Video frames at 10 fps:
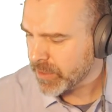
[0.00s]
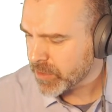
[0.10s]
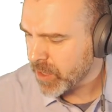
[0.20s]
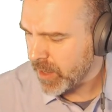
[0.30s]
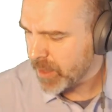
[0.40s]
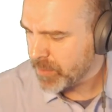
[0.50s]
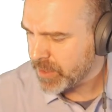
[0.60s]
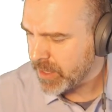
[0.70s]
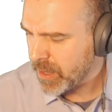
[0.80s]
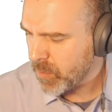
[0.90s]
Let's call them
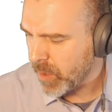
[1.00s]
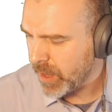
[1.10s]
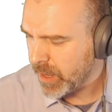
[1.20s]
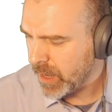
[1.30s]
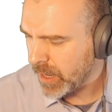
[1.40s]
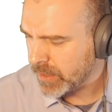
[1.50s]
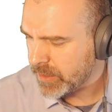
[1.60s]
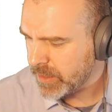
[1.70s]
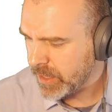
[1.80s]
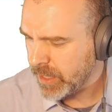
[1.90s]
C1
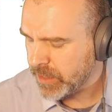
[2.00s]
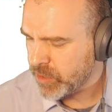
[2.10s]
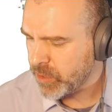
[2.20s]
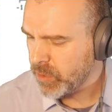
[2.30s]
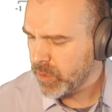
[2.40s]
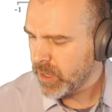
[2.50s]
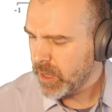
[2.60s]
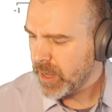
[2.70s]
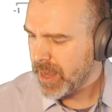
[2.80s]
and C2.